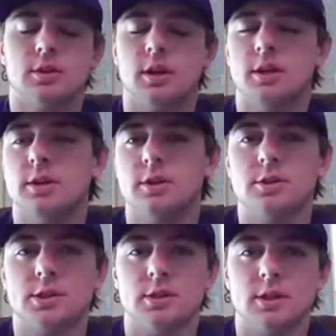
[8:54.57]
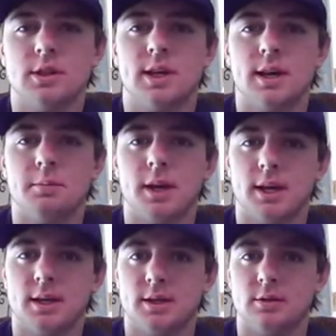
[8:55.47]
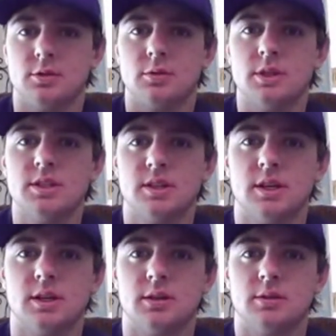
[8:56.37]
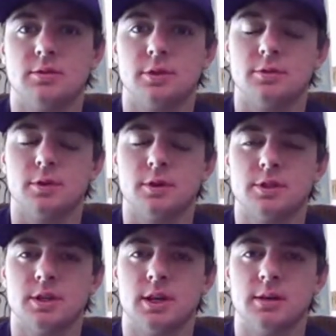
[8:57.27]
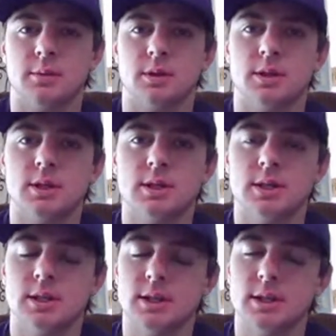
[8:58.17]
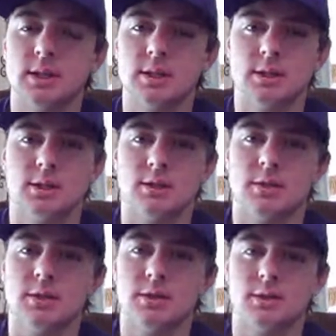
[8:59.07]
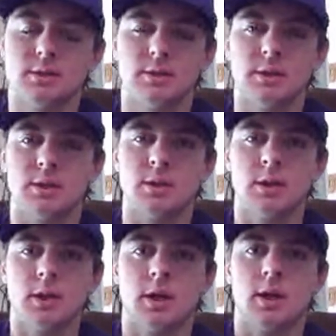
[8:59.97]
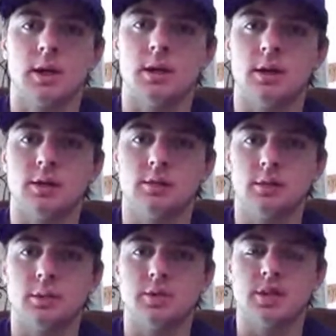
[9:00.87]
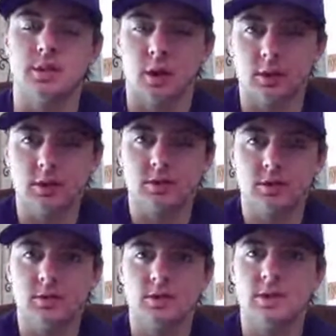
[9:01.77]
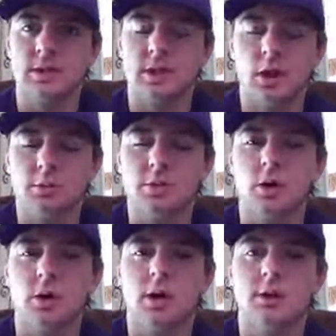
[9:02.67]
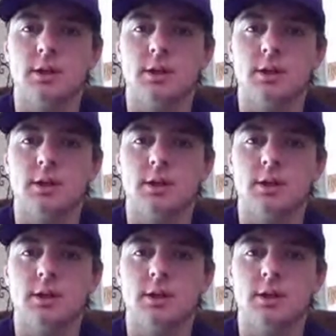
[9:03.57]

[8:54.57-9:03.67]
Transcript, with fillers: So Landon used did that back in 2010 for the first time, and then he did it again this year, 10 years later. It it was at Darlington in the Cup car.